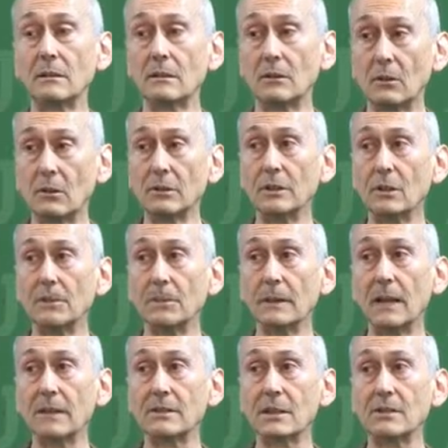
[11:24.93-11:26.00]
golden open
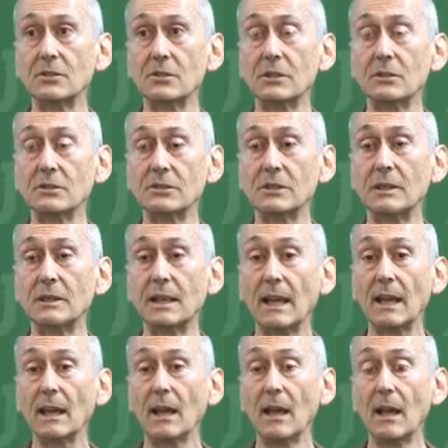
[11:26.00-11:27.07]
access journals
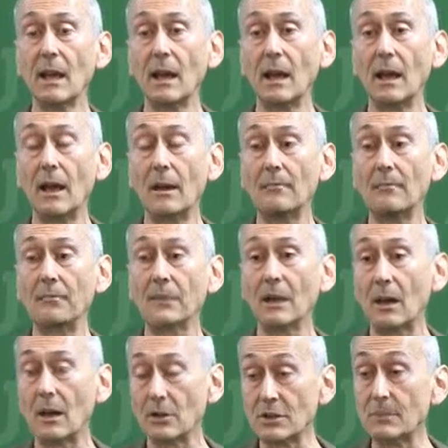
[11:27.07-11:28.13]
today
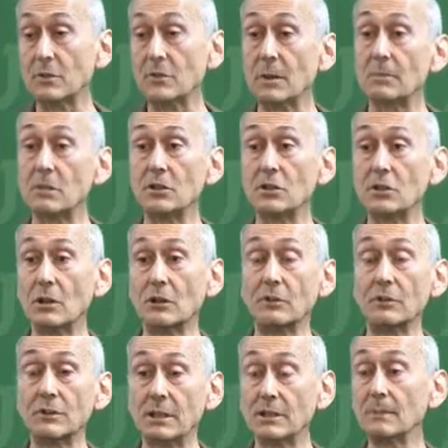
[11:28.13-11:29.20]
are subscription
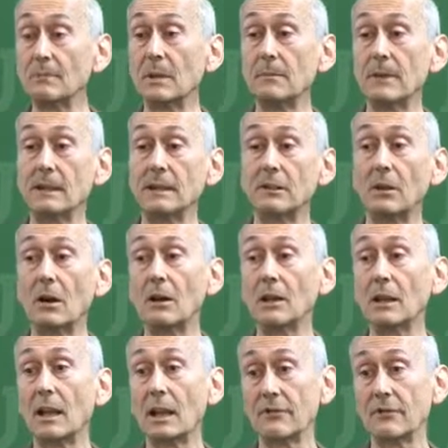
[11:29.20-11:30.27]
journals that simply make their
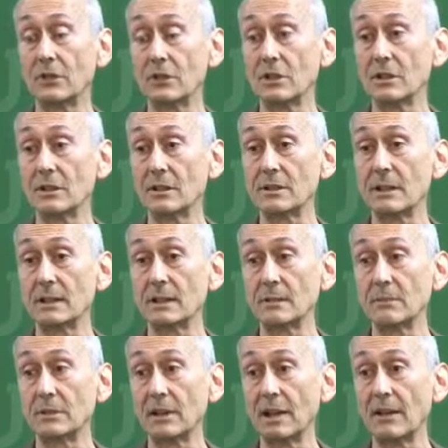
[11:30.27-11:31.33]
online version
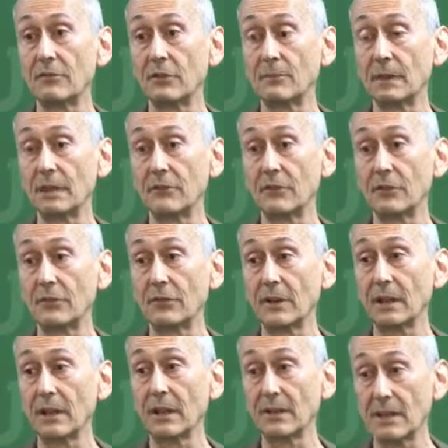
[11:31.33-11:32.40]
accessible to everybody for
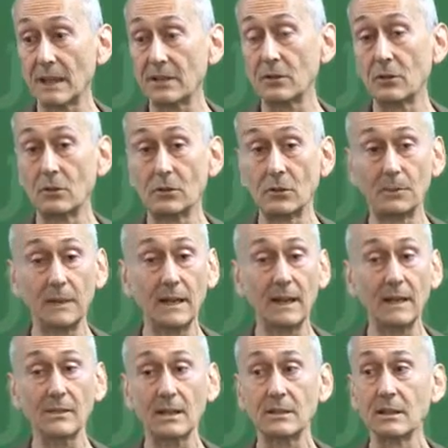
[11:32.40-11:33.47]
free. That's gold open
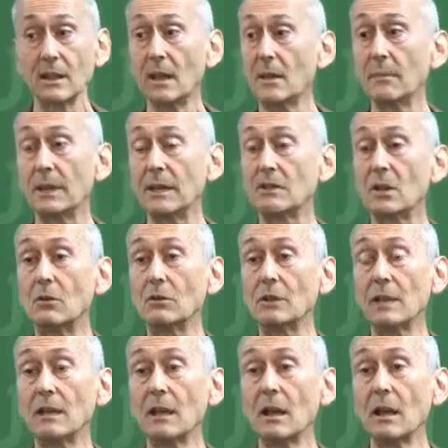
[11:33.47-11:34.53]
access. But it's
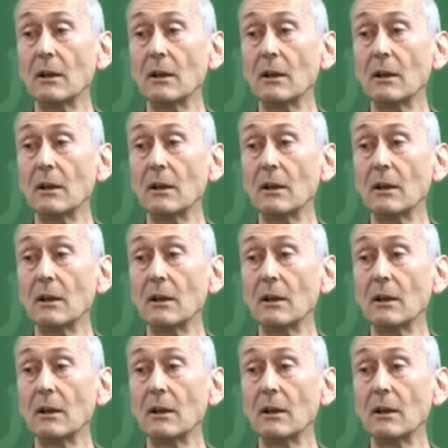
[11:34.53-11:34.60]
only